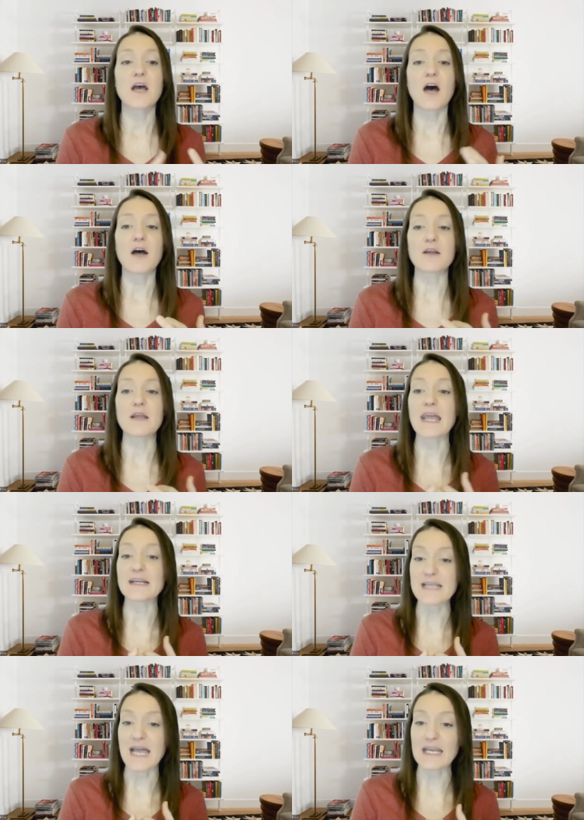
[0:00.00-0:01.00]
uh,
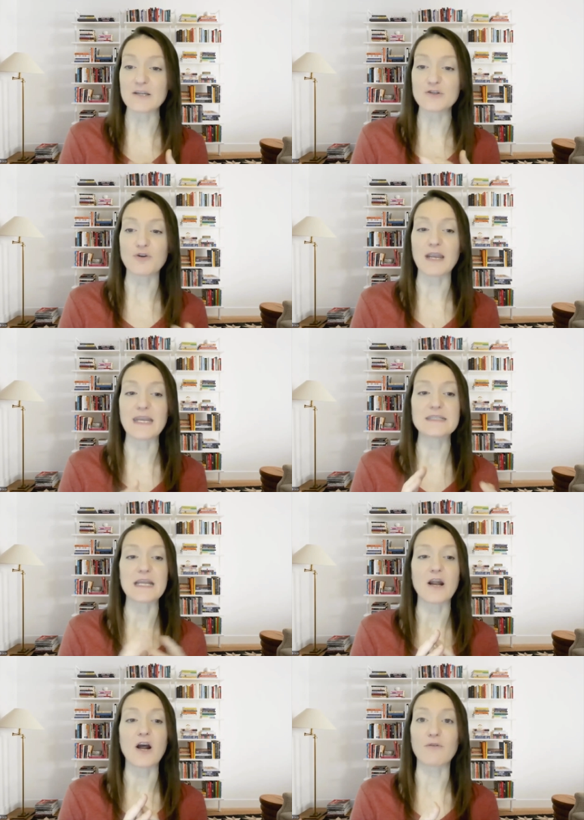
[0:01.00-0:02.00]
anxiety trait
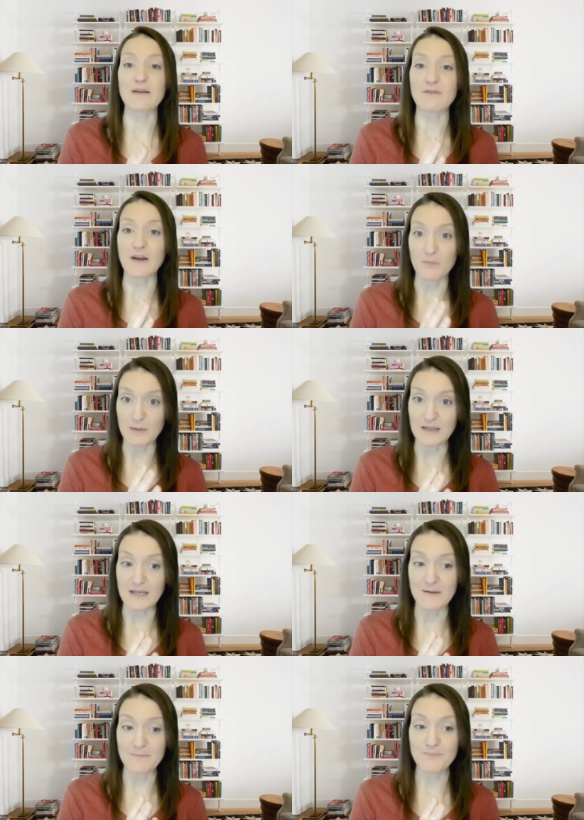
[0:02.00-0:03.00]
and heart rate
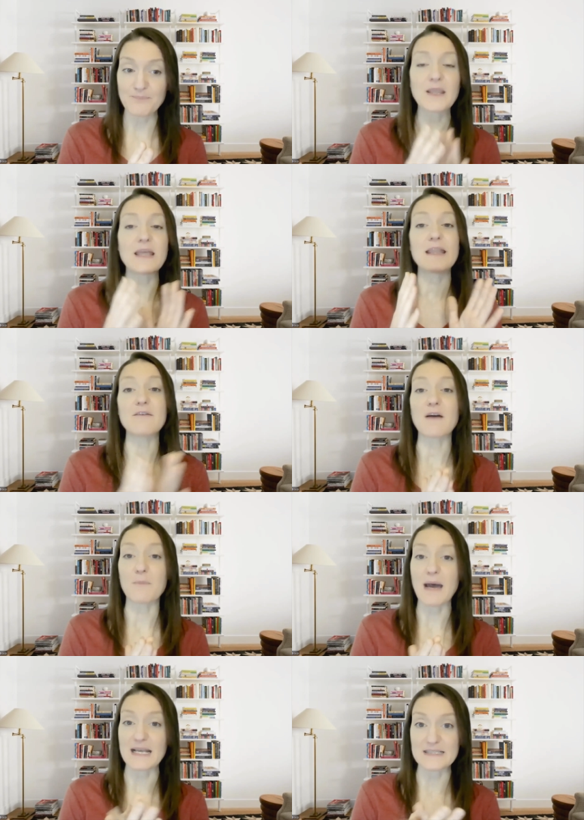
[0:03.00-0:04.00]
variability and they found
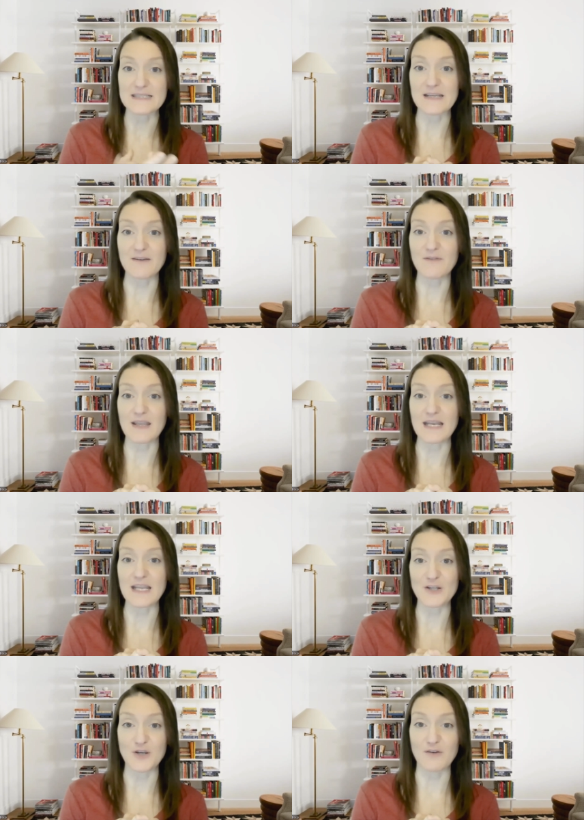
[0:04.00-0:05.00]
positive in
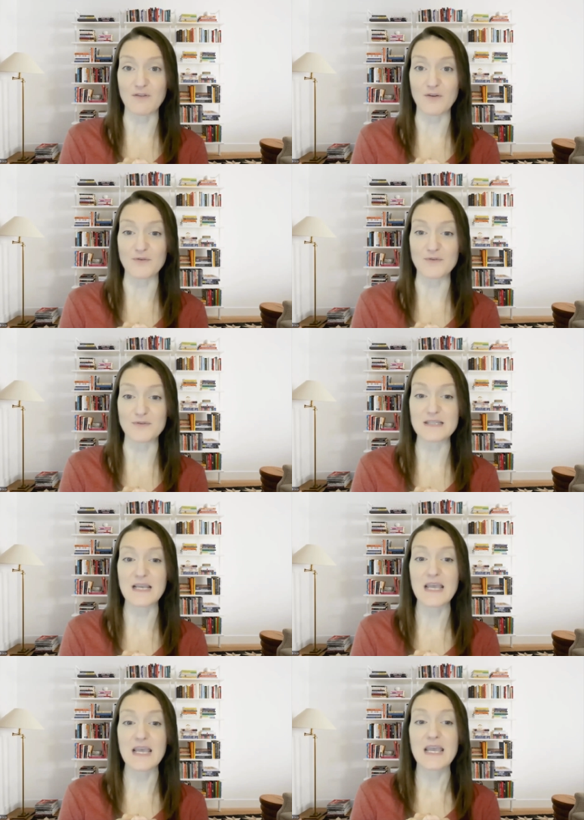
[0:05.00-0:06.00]
each of those
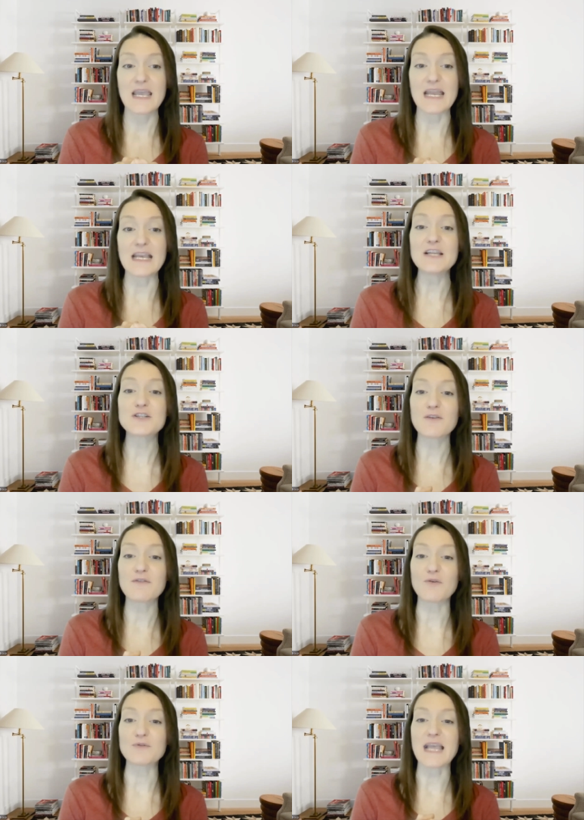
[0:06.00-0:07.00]
in each of
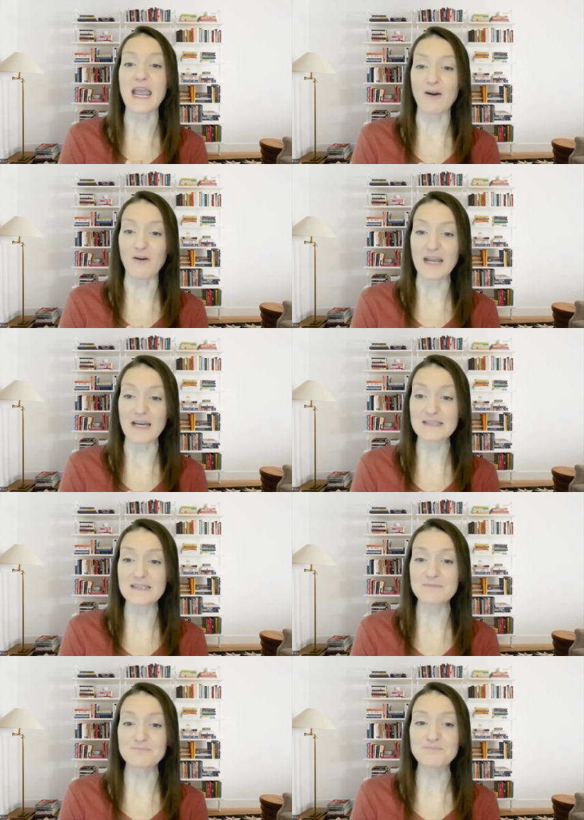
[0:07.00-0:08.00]
those
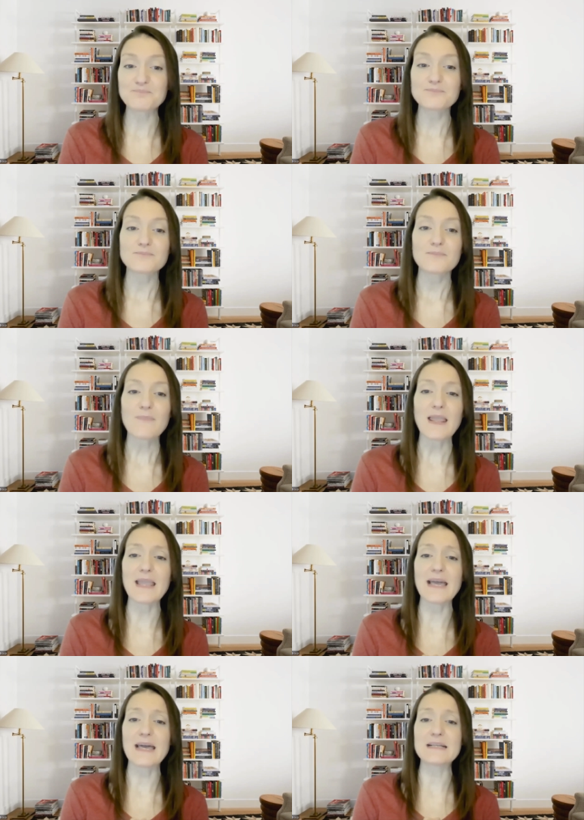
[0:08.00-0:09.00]
areas
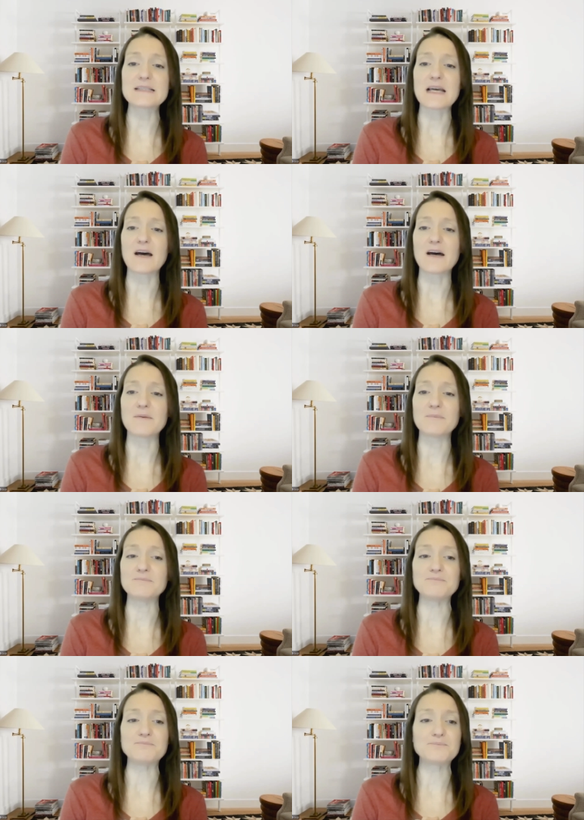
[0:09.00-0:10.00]
and
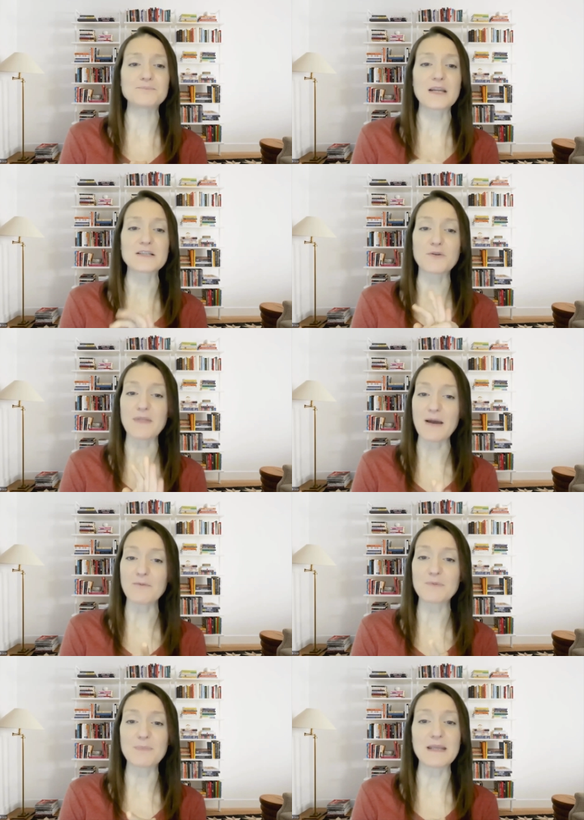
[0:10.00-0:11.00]
um, so that
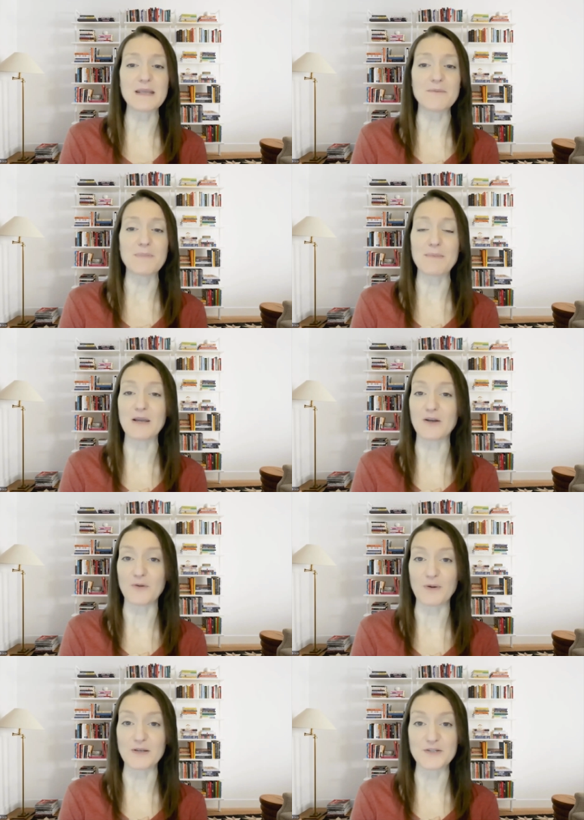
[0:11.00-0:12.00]
would be maybe a
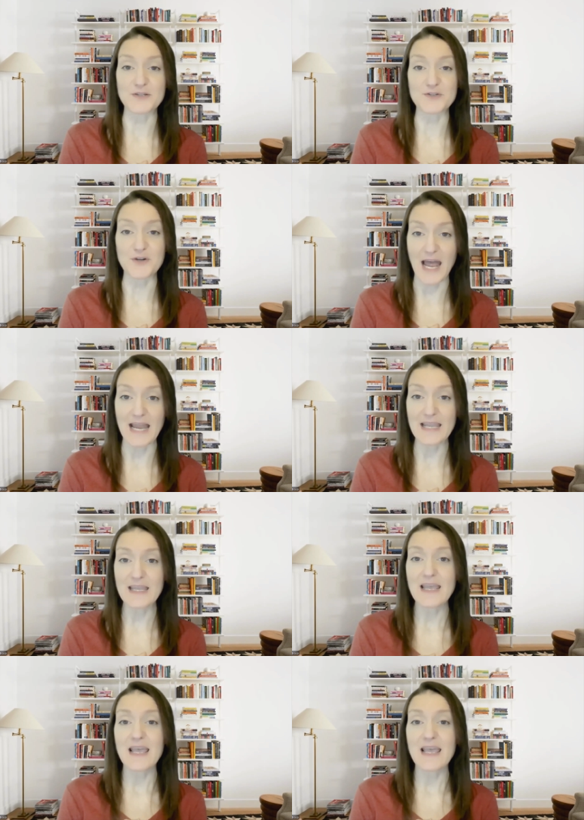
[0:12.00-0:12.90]
good one to try